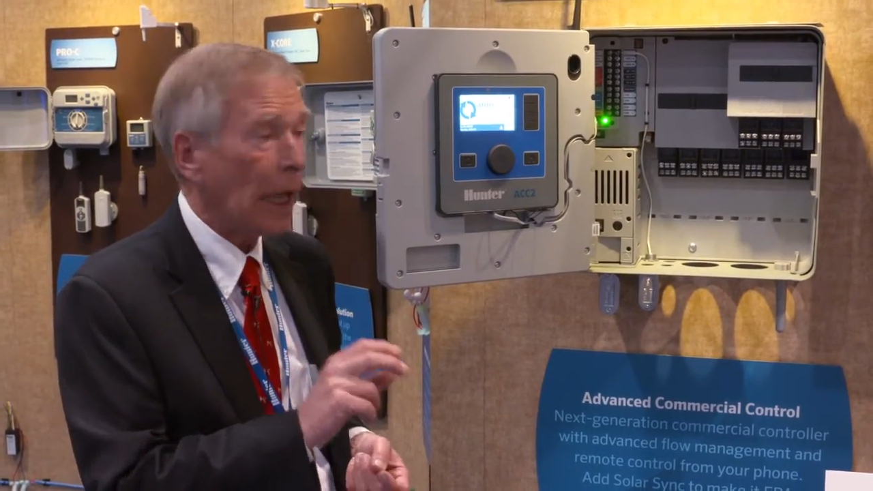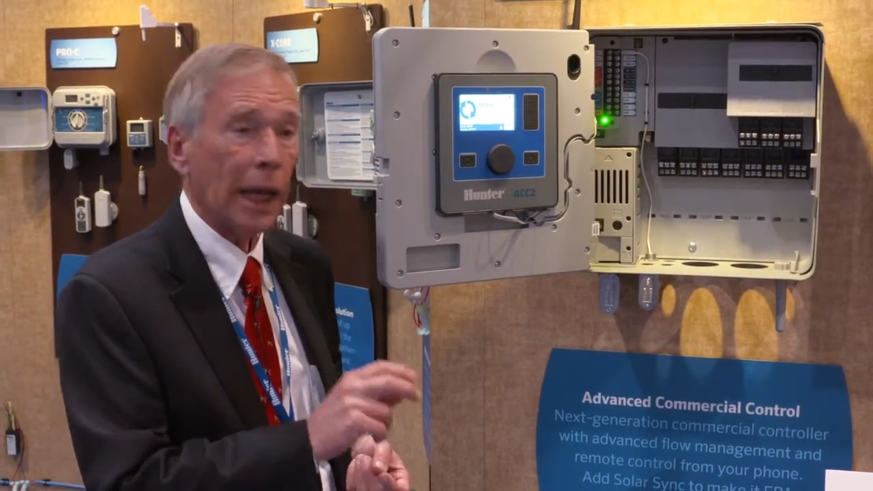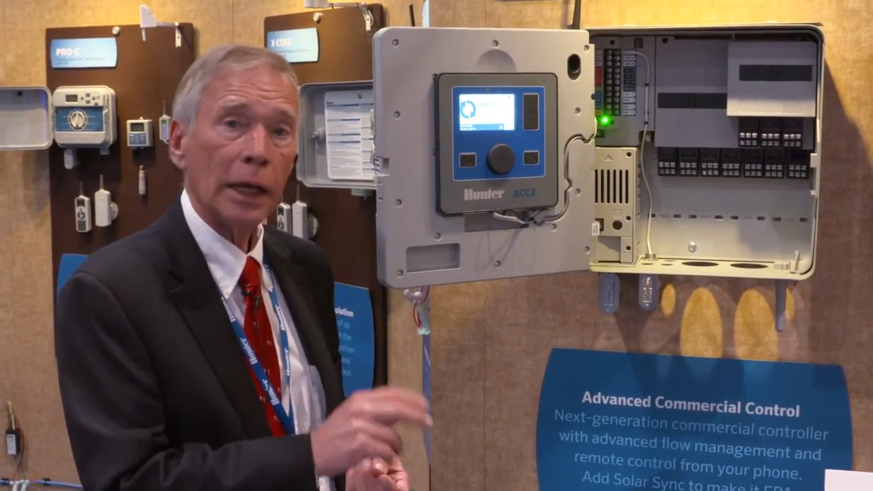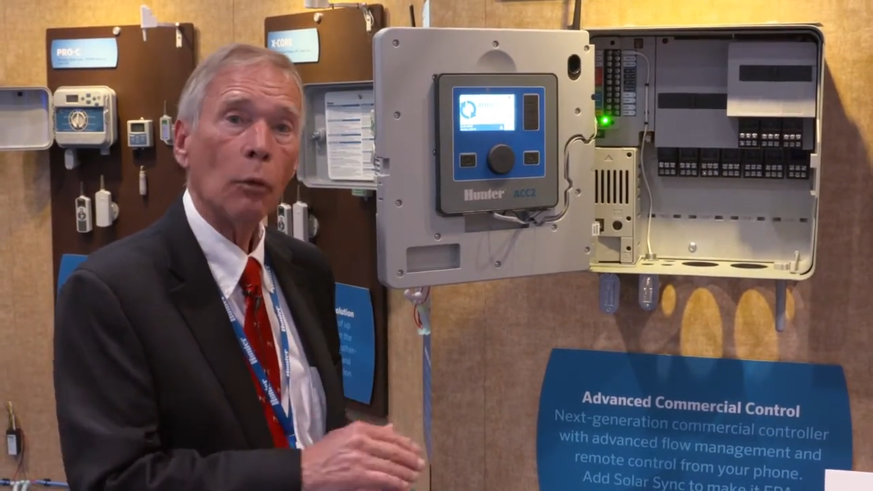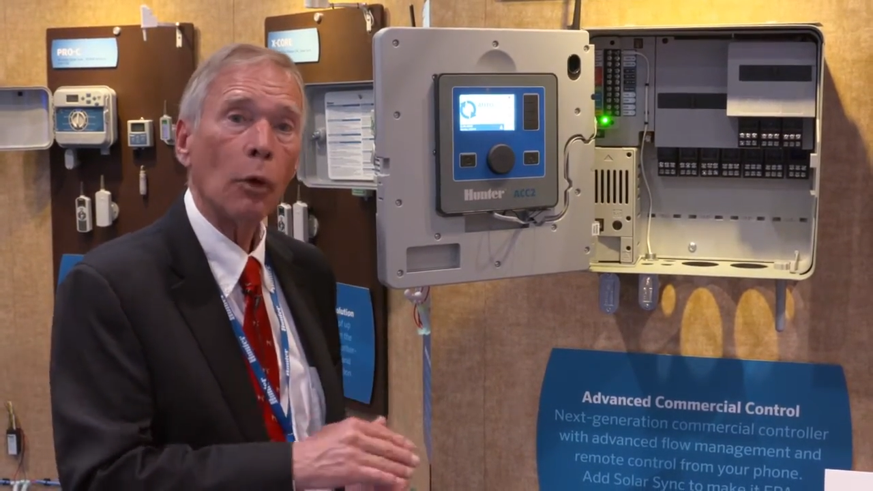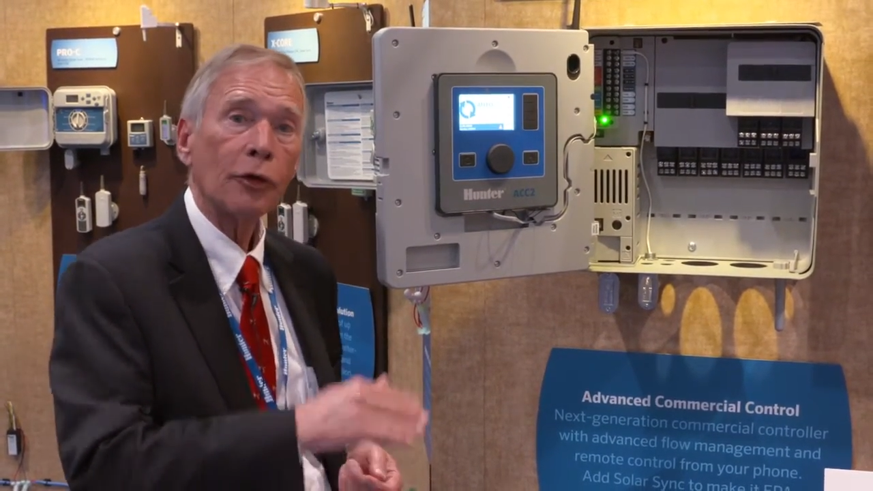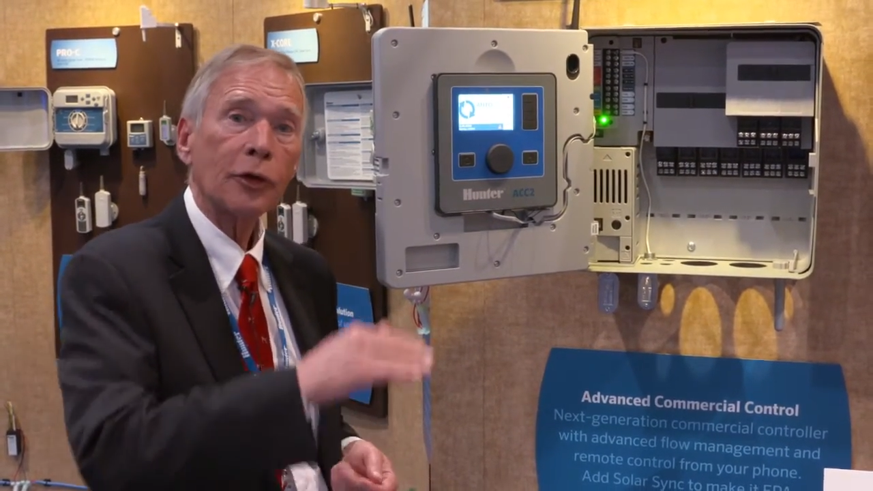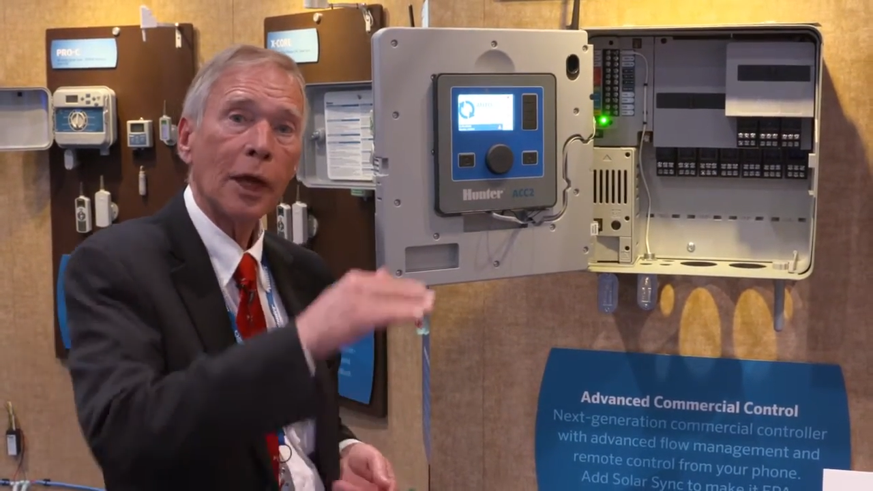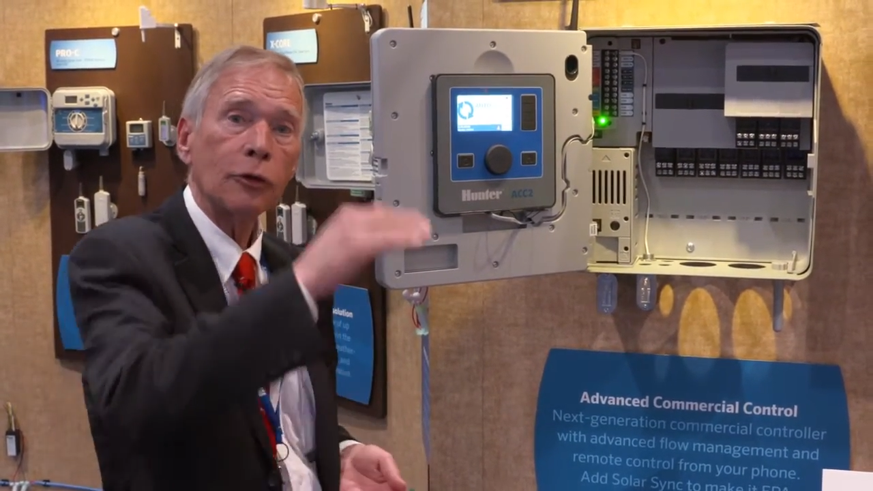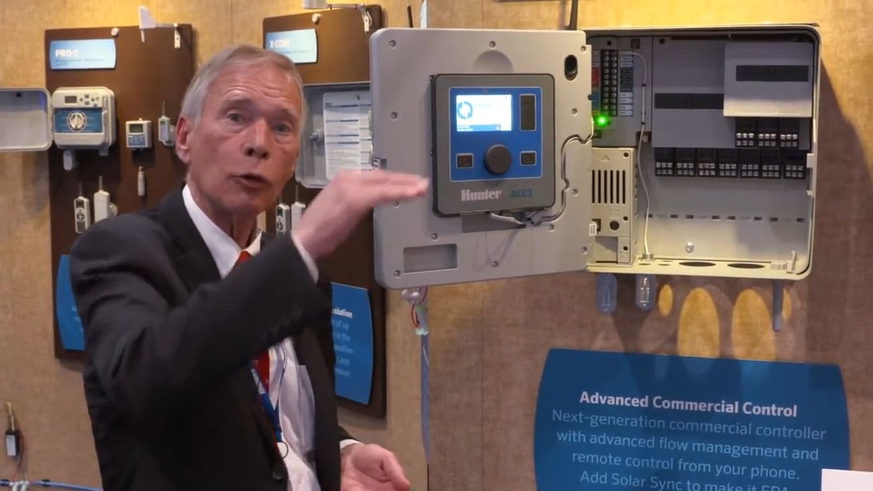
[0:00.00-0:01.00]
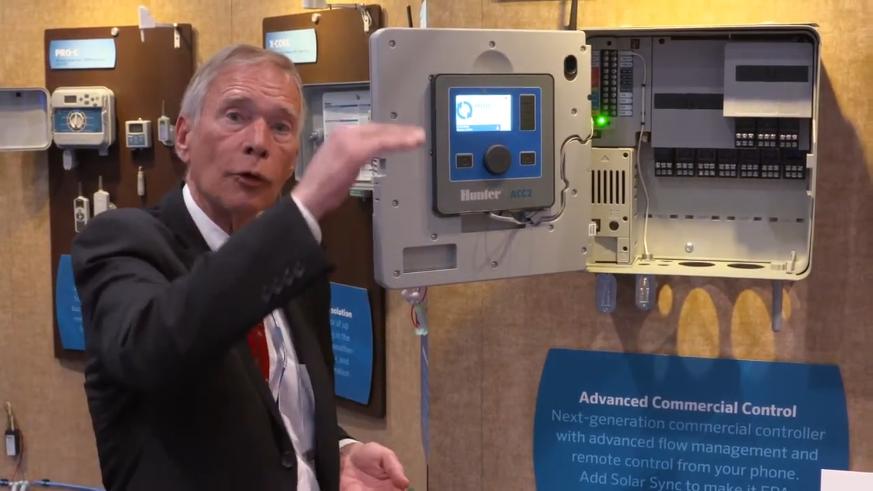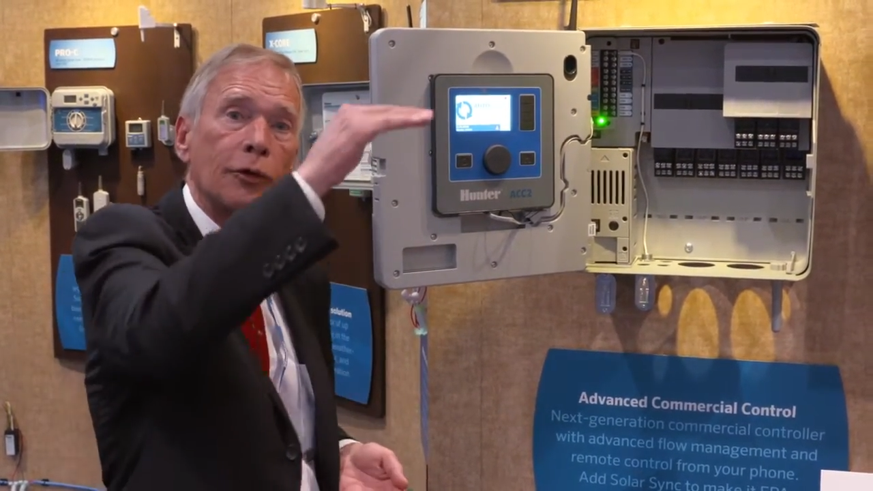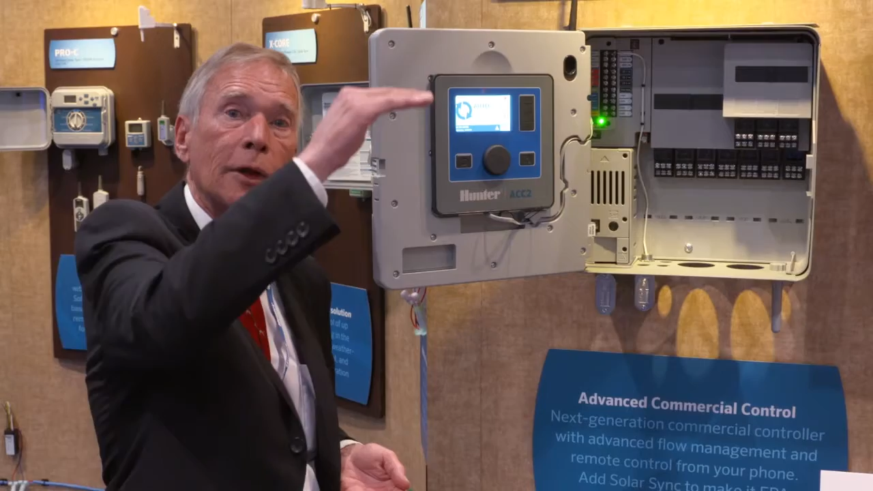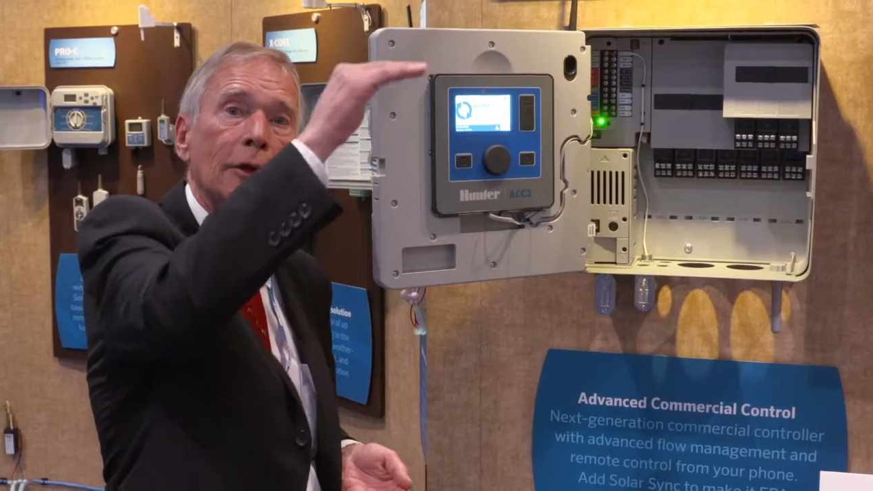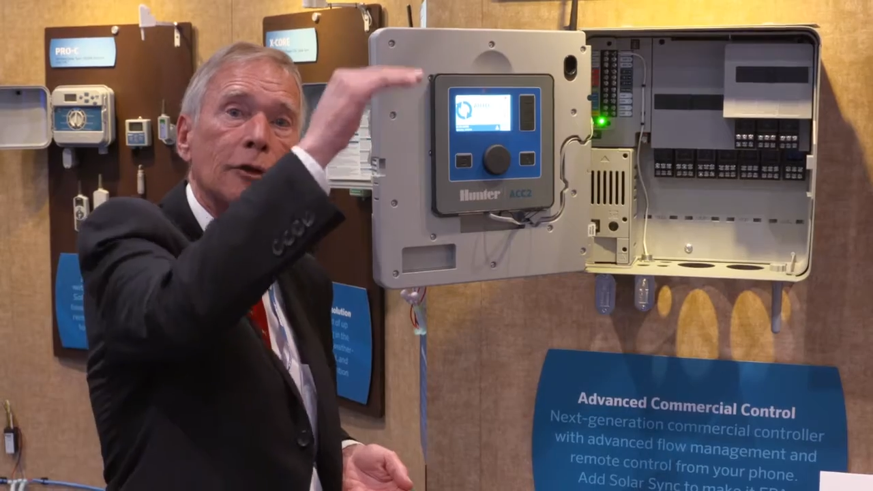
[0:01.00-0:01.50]
and it will schedule
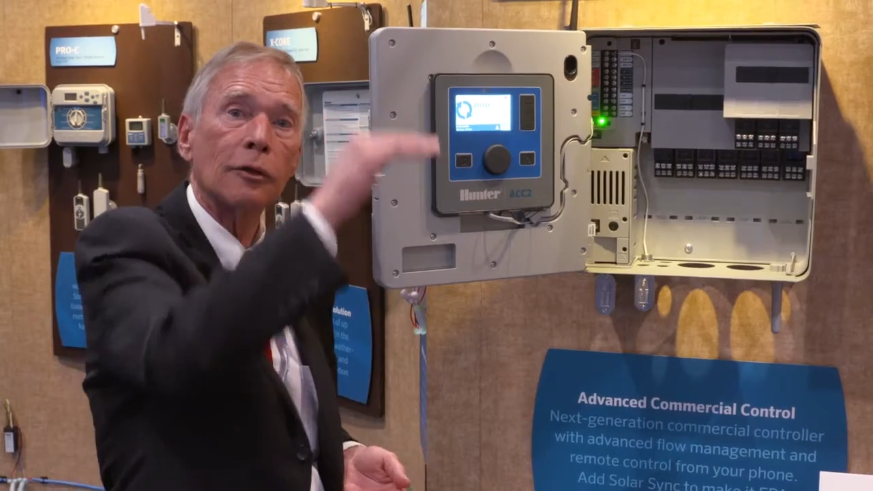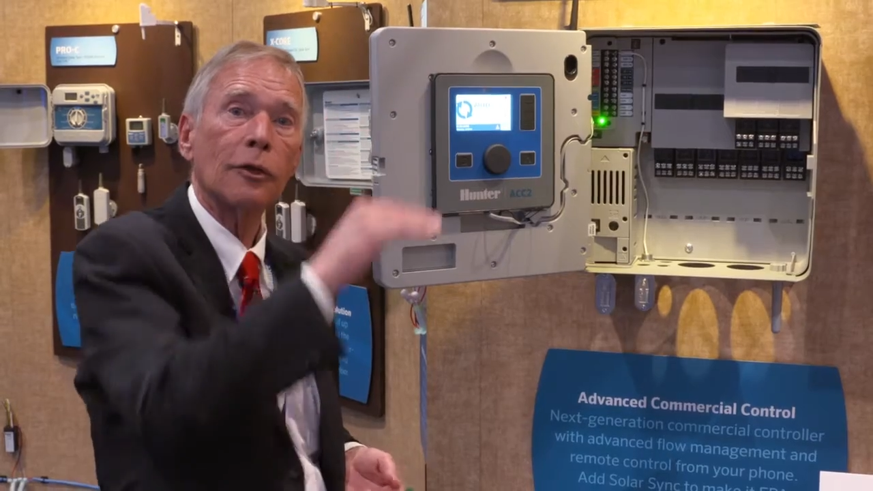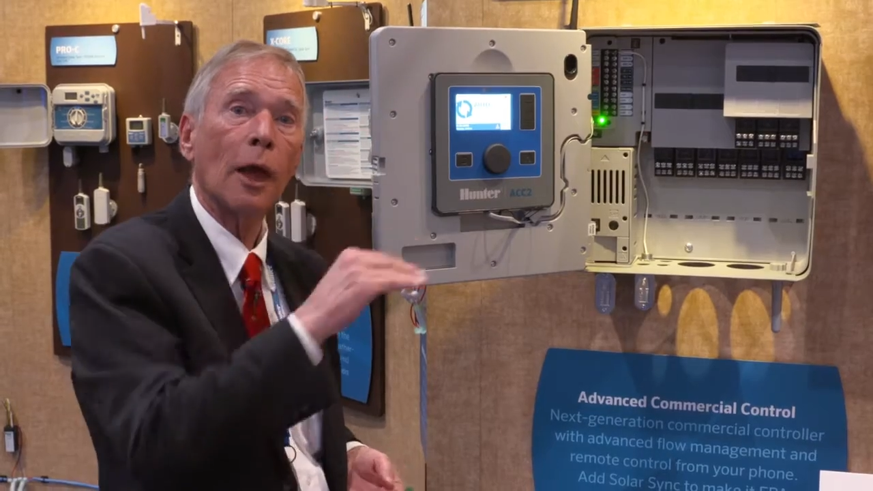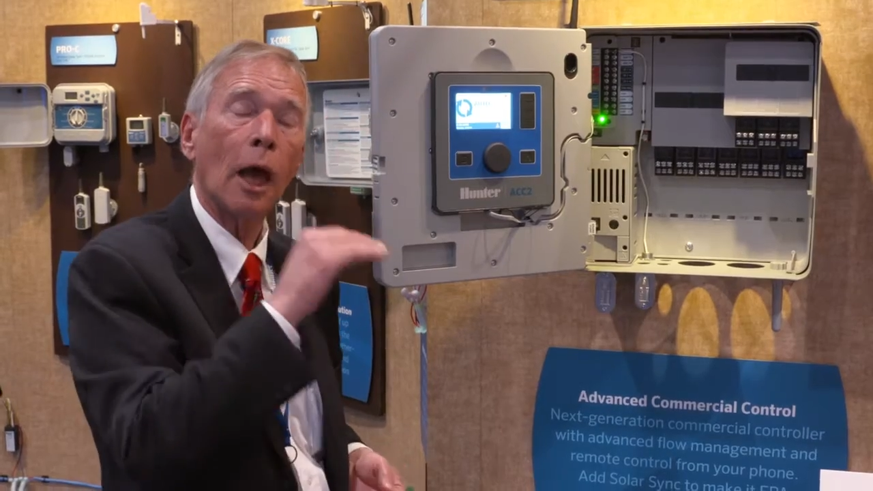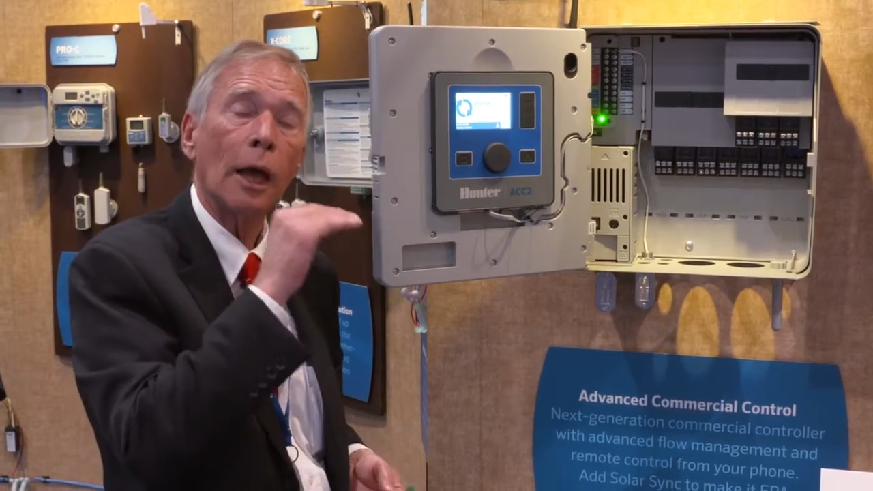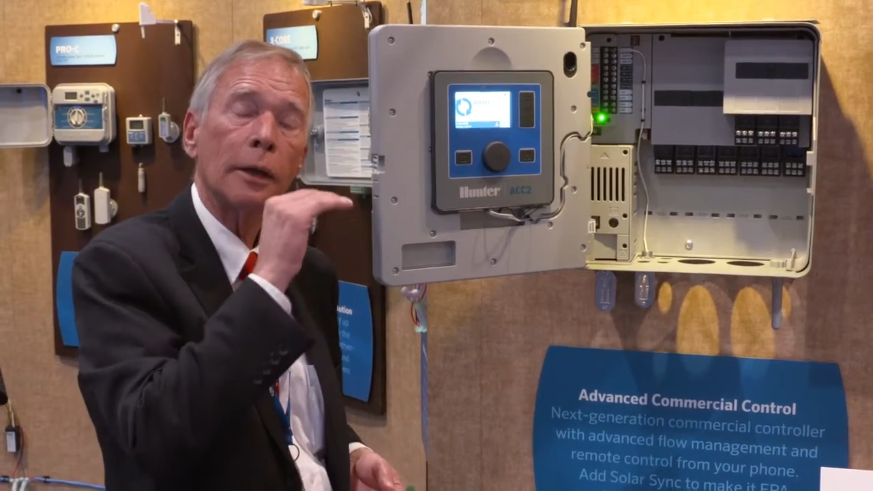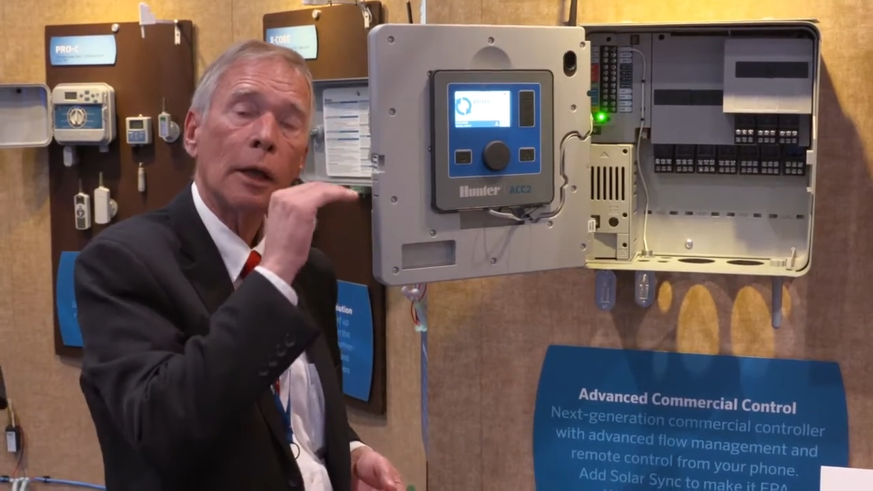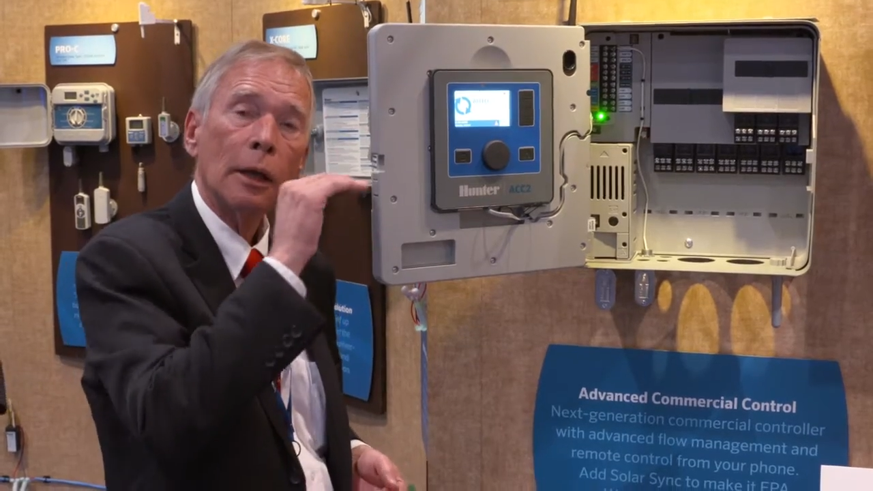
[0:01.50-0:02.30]
stations on